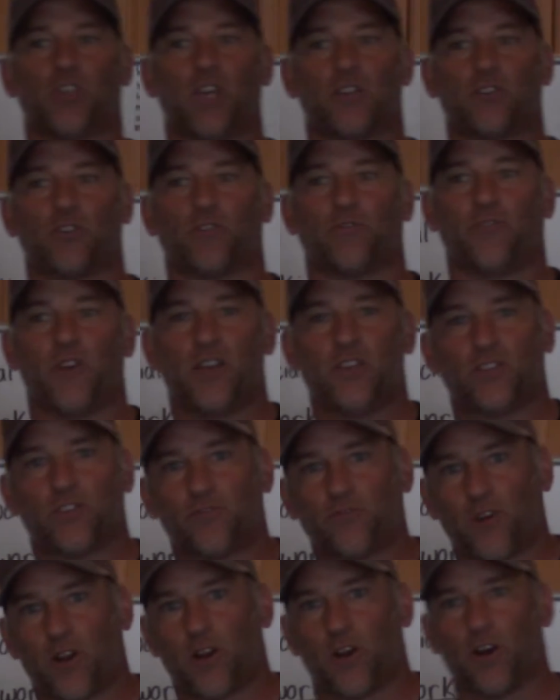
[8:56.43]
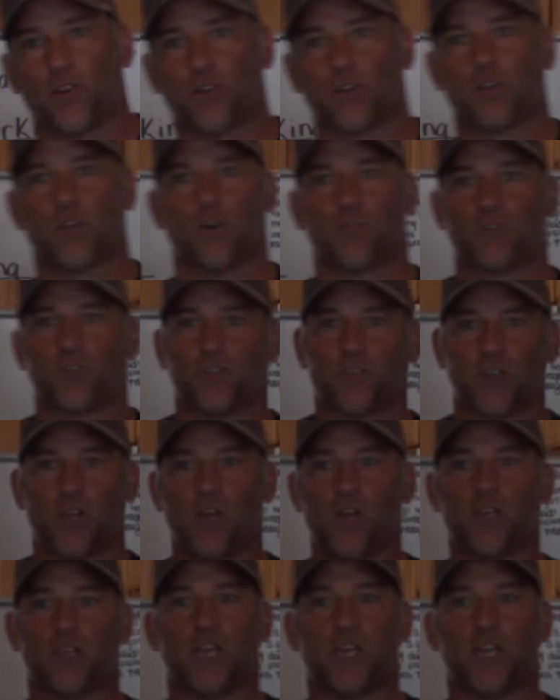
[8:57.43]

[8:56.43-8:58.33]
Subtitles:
Get your face in front of other coaches.